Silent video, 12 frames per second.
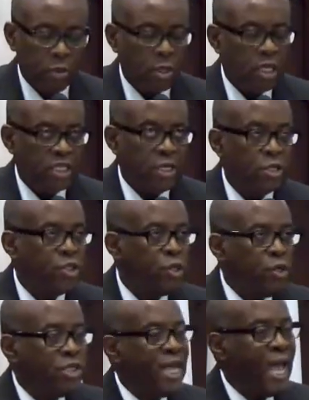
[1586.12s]
So the
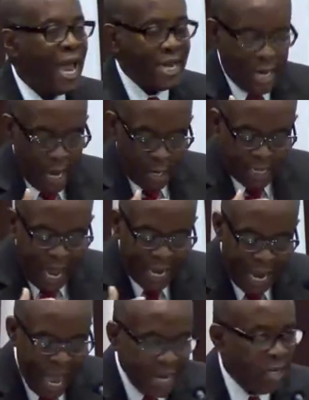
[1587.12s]
Jews had, got
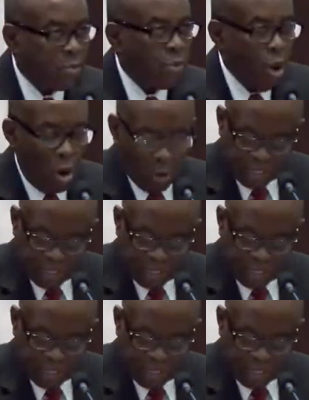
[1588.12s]
it, had it wrong.